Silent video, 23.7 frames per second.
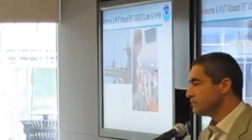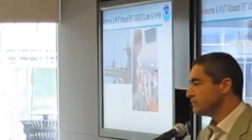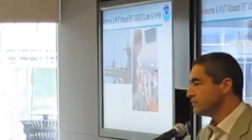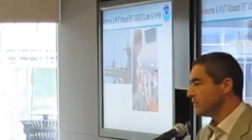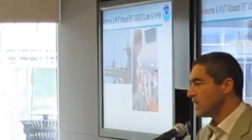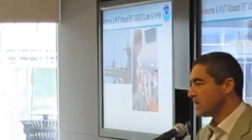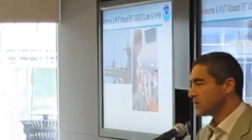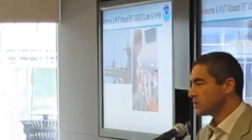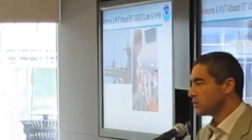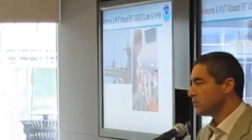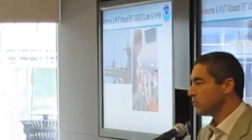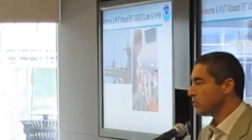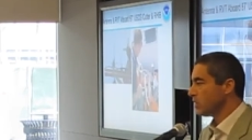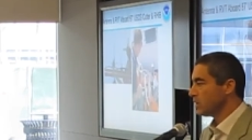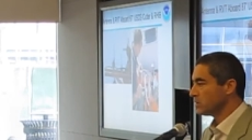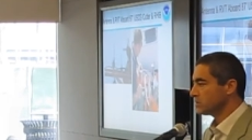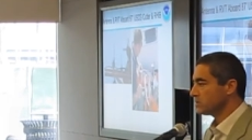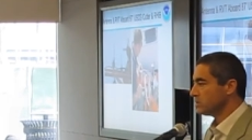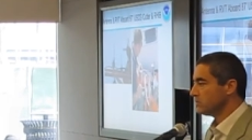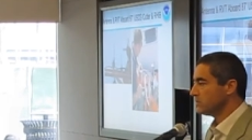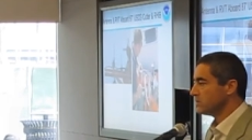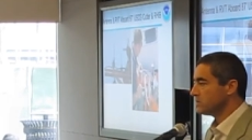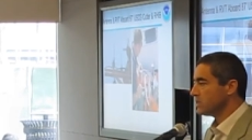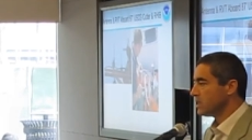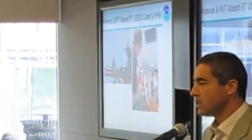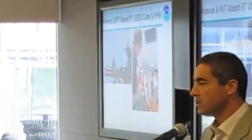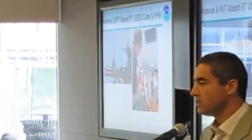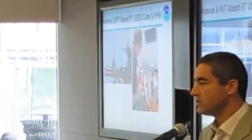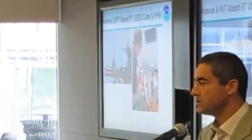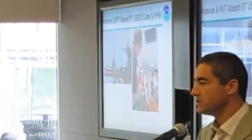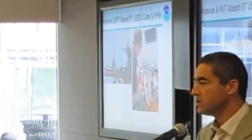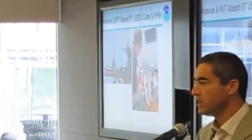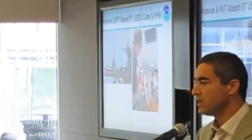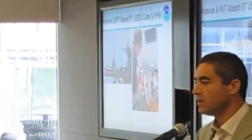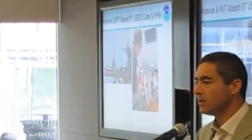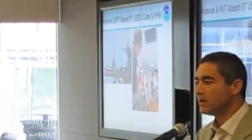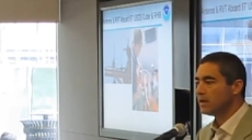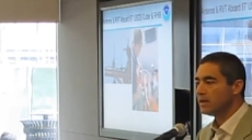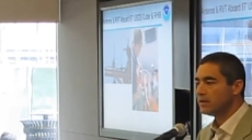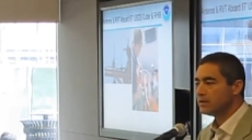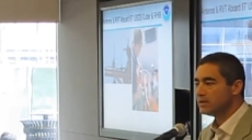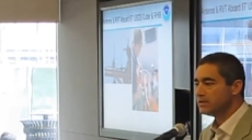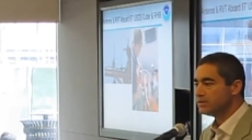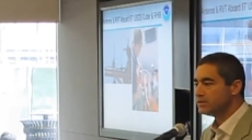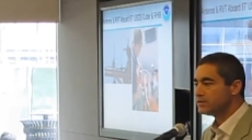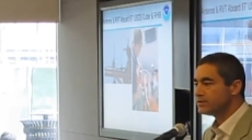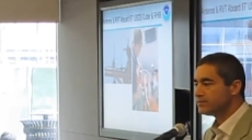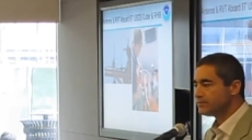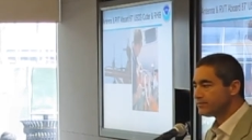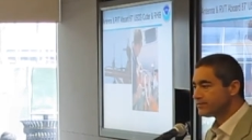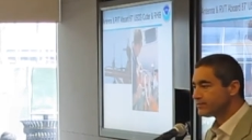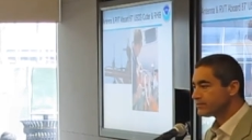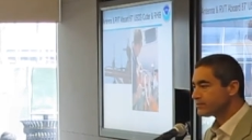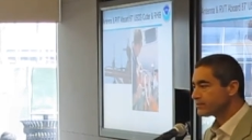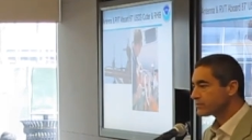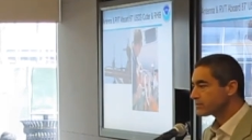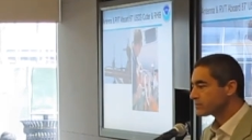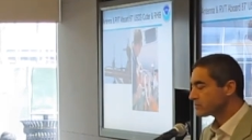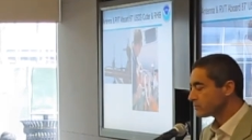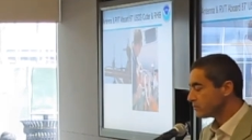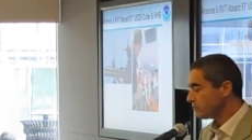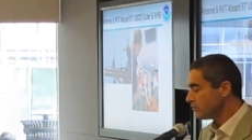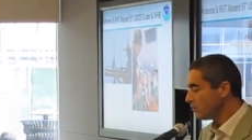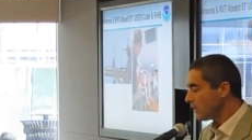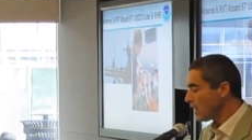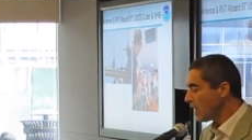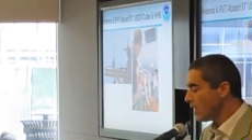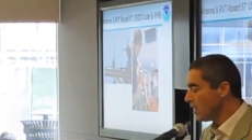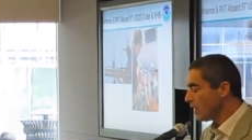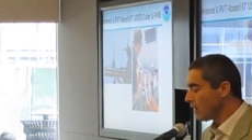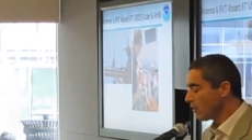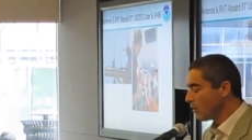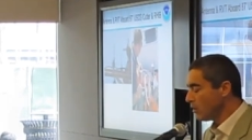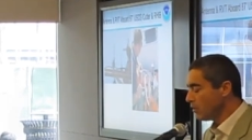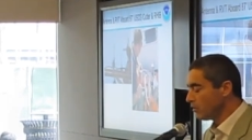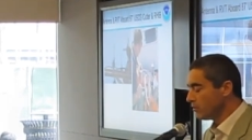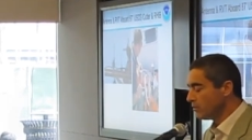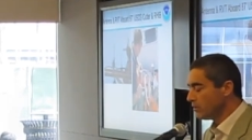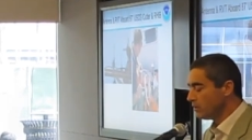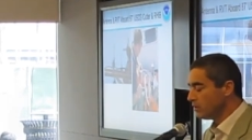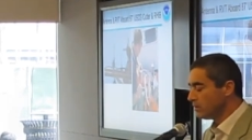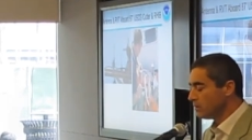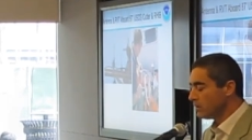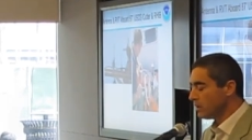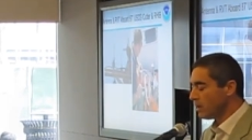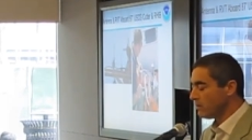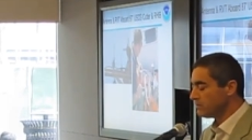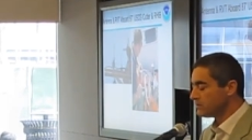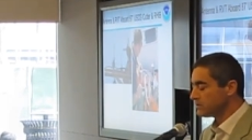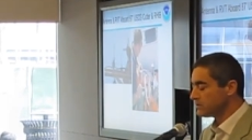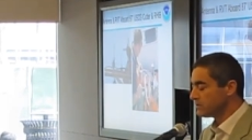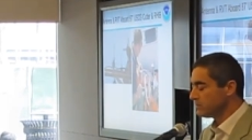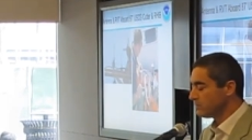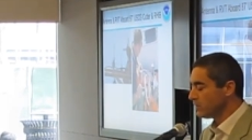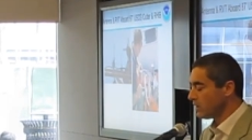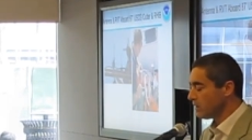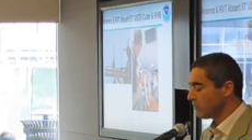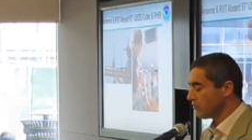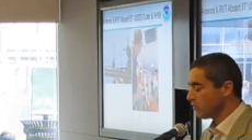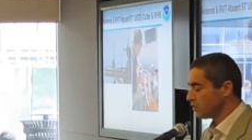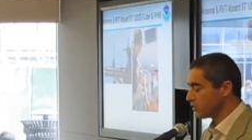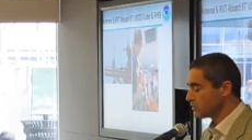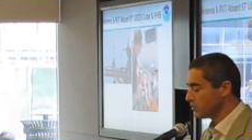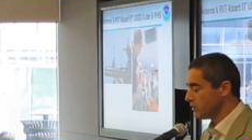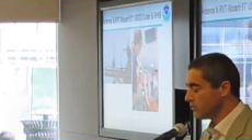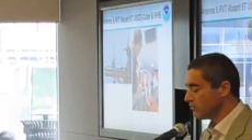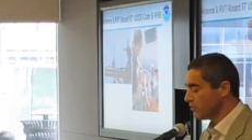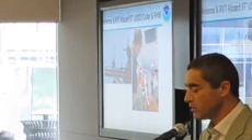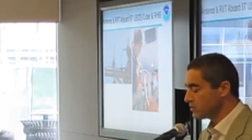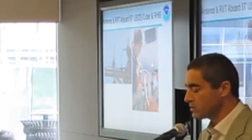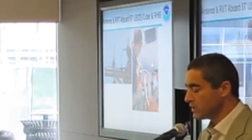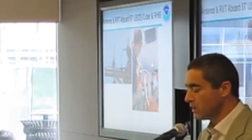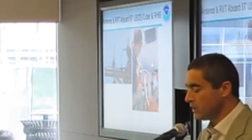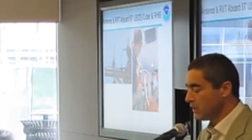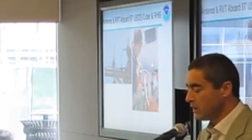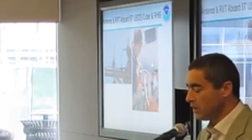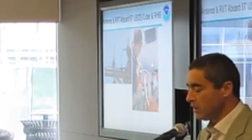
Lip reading: National Park Service down at the Channel Islands, and our own Office of Law Enforcement folks.